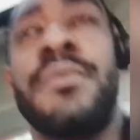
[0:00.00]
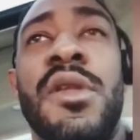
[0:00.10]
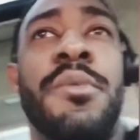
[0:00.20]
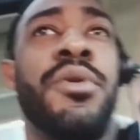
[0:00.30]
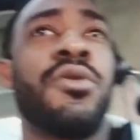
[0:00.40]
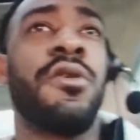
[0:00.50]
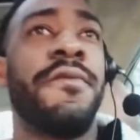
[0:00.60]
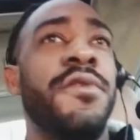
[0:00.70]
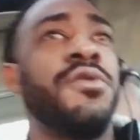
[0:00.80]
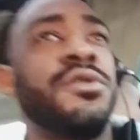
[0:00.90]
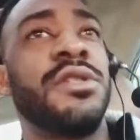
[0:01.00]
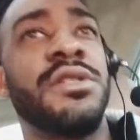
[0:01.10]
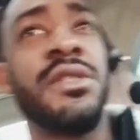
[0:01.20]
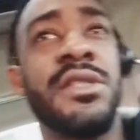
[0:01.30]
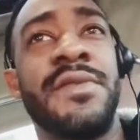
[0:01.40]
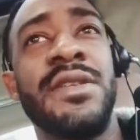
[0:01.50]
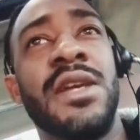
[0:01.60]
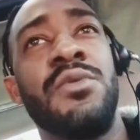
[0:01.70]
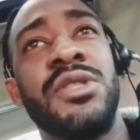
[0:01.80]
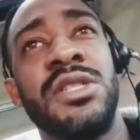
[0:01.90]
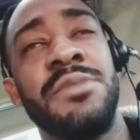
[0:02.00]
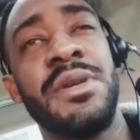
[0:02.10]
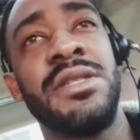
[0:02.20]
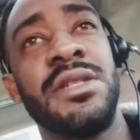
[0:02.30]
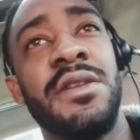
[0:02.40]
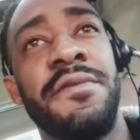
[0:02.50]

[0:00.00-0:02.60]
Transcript: Pleural fusions and stuff like that, which is just basically